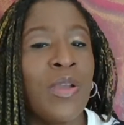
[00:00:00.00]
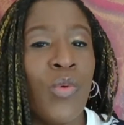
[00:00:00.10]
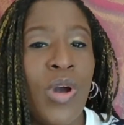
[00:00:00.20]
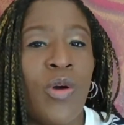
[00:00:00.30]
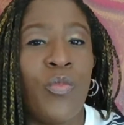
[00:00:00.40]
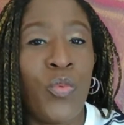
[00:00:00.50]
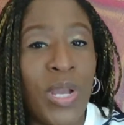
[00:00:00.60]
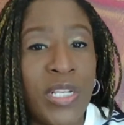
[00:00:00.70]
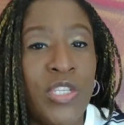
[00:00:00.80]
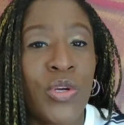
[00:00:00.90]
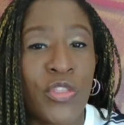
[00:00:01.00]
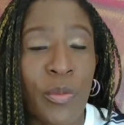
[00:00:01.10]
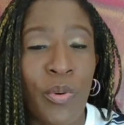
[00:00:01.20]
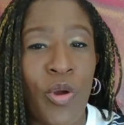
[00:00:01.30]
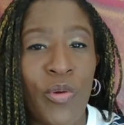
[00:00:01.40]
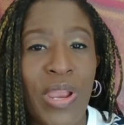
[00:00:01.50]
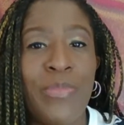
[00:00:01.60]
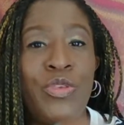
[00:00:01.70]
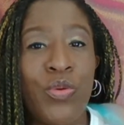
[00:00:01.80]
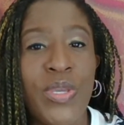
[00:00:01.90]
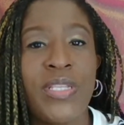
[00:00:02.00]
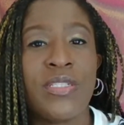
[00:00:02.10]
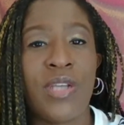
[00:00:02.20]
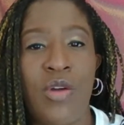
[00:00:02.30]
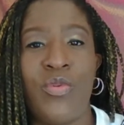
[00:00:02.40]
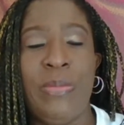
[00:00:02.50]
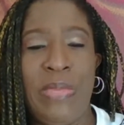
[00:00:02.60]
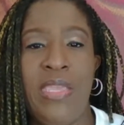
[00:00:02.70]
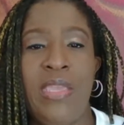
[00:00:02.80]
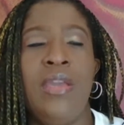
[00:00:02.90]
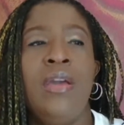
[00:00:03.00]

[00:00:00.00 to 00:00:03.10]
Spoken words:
Well, when you're on the program, you get to talk with me